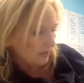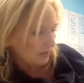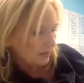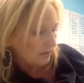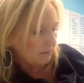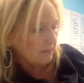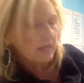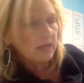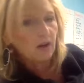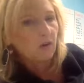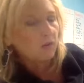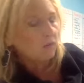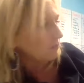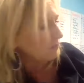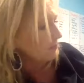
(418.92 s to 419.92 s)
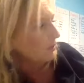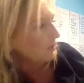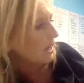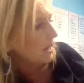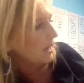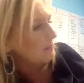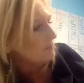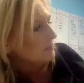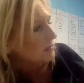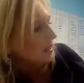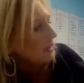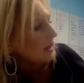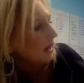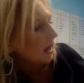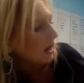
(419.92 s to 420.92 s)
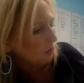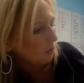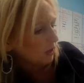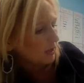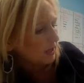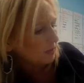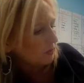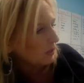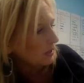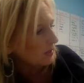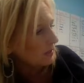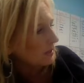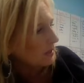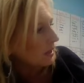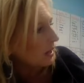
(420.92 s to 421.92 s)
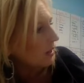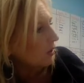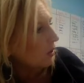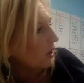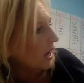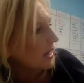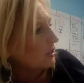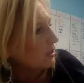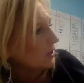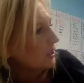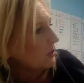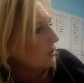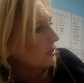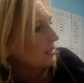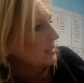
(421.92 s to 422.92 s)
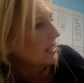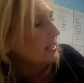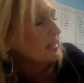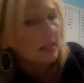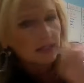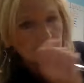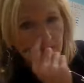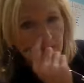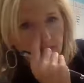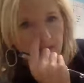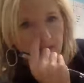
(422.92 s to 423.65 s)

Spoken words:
Camille, okay, I'm working with, or actually Christina's